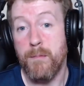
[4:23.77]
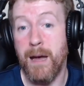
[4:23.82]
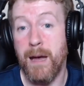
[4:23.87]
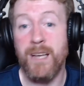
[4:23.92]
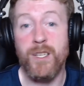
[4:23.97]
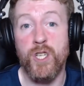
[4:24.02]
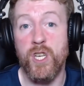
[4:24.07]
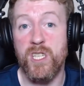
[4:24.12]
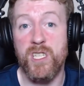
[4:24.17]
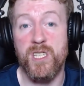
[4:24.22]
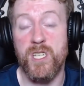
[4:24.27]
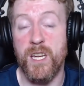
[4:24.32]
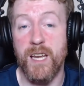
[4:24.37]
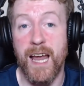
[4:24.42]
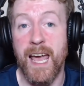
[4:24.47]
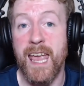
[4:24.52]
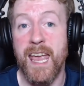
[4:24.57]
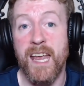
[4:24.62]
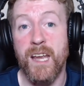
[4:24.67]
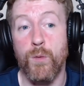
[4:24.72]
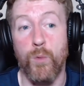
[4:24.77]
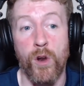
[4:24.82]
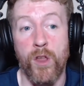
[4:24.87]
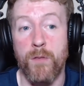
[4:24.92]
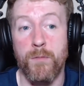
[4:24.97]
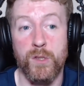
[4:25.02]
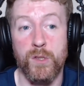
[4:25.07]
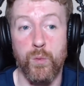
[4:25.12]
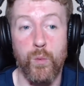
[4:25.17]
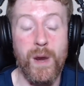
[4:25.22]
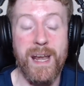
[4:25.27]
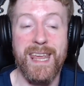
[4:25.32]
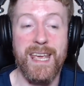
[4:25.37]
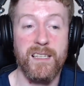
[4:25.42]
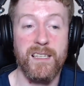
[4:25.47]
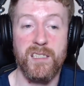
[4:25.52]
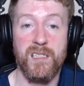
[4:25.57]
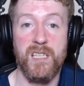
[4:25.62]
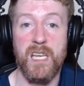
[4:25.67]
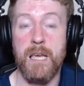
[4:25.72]
Manchester United, one of the most
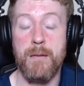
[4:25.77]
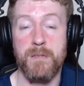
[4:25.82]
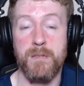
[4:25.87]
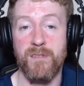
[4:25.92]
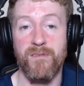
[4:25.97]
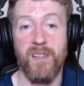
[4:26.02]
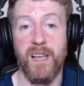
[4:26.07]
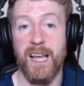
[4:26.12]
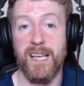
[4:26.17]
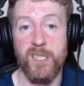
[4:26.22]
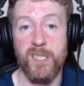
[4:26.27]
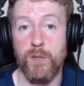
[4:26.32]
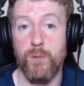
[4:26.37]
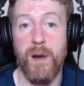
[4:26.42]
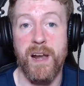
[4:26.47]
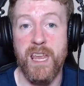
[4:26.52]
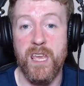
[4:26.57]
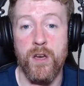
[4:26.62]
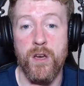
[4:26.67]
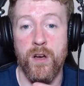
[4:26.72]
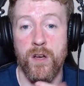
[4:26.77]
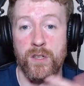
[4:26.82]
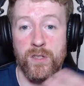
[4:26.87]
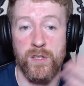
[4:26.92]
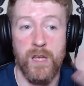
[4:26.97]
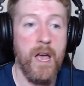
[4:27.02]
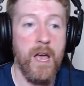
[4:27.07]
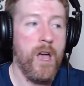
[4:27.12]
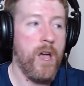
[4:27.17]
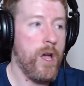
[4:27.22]
winningest teams of the last twenty years.